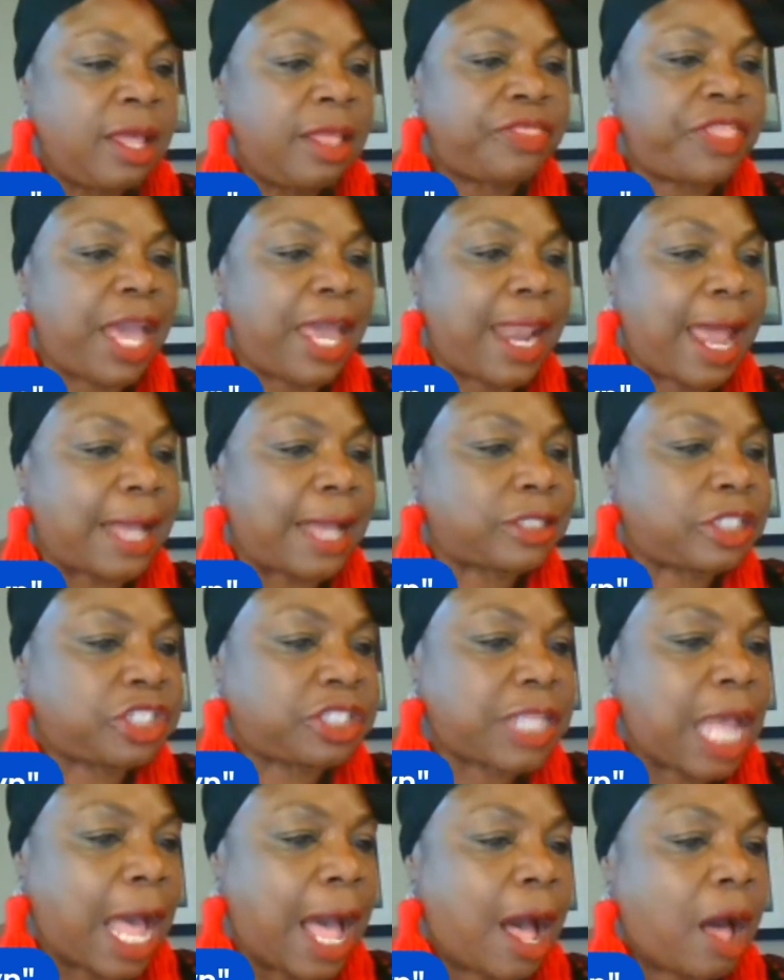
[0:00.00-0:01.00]
that I
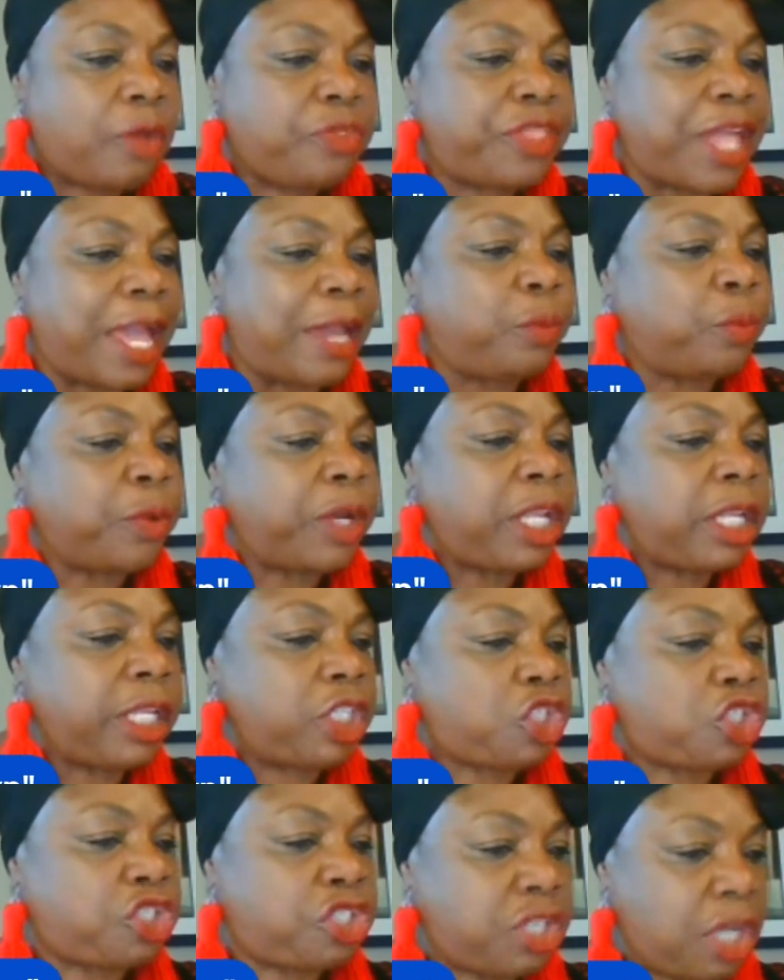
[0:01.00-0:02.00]
saw that really
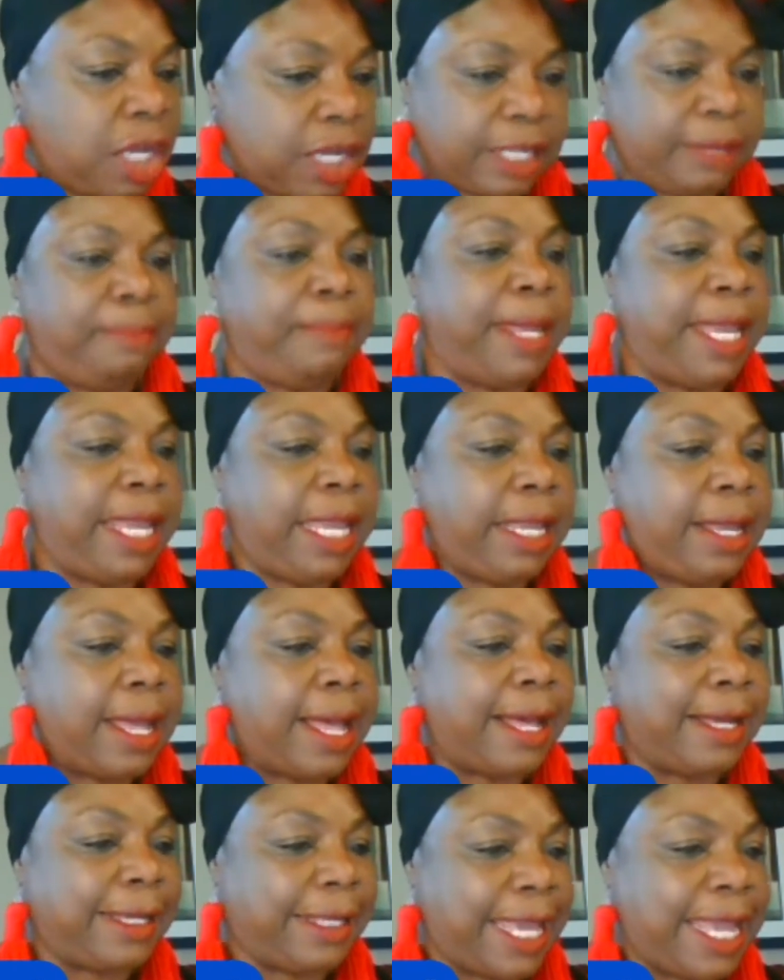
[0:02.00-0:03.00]
shook me
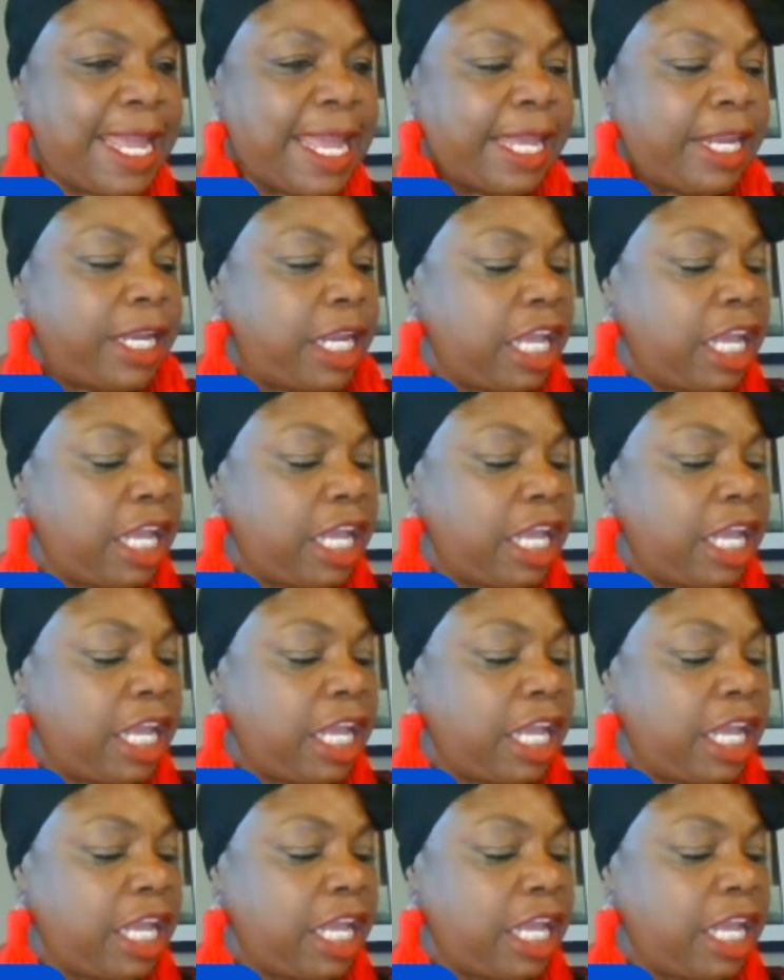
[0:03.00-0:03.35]
again,